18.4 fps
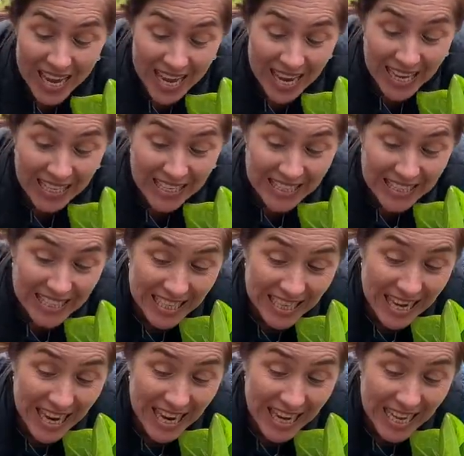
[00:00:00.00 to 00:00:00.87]
And
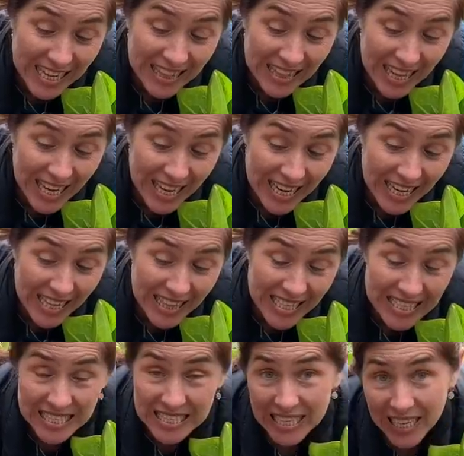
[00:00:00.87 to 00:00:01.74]
like
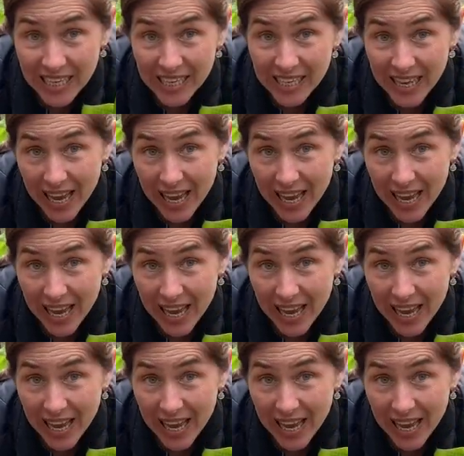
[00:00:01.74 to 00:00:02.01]
the skunk